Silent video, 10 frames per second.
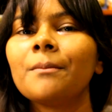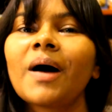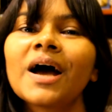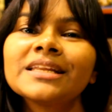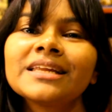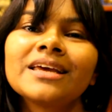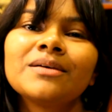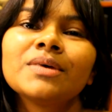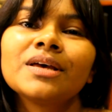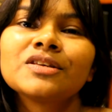My
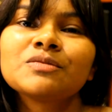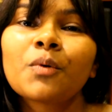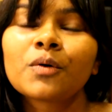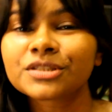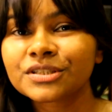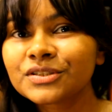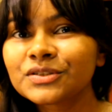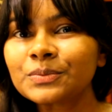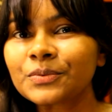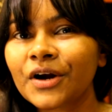name is Portia
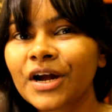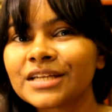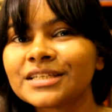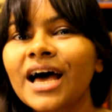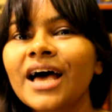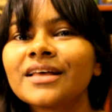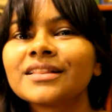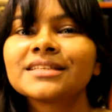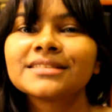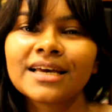Subran,
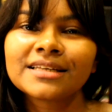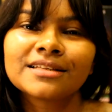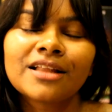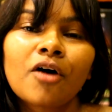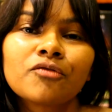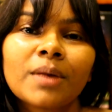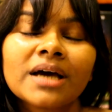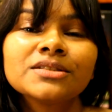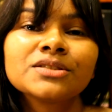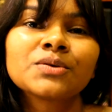and the title of
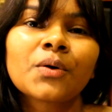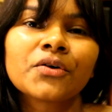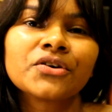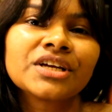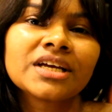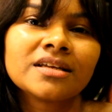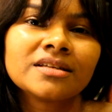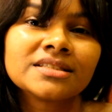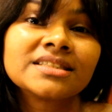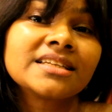my story
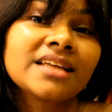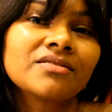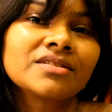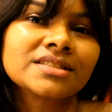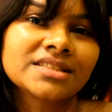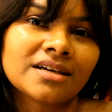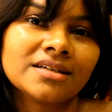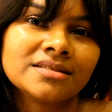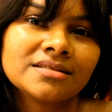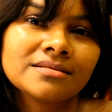is The Devil's
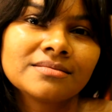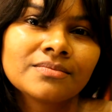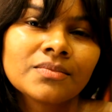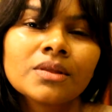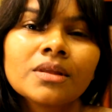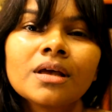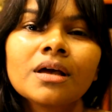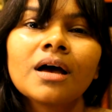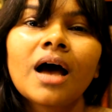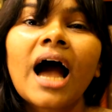Son.
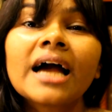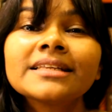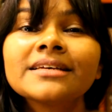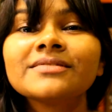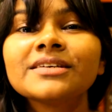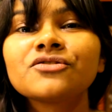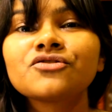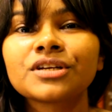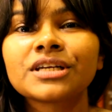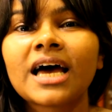I live in
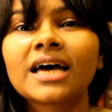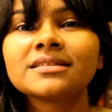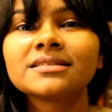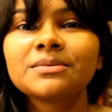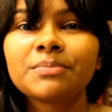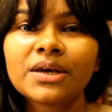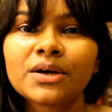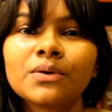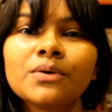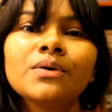Trinidad and
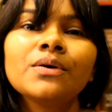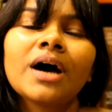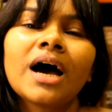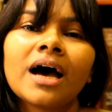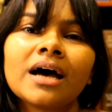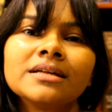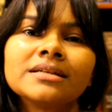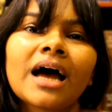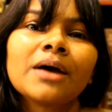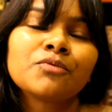Tobago,
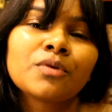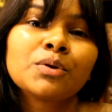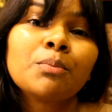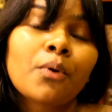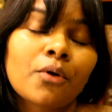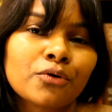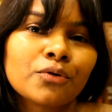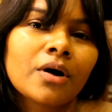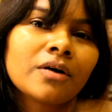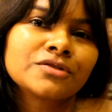and I'm from the
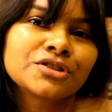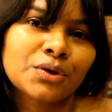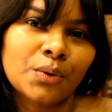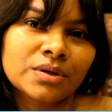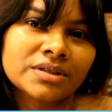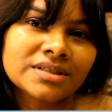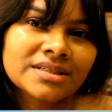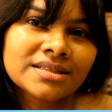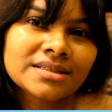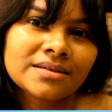borough of
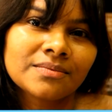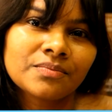Chaguanas.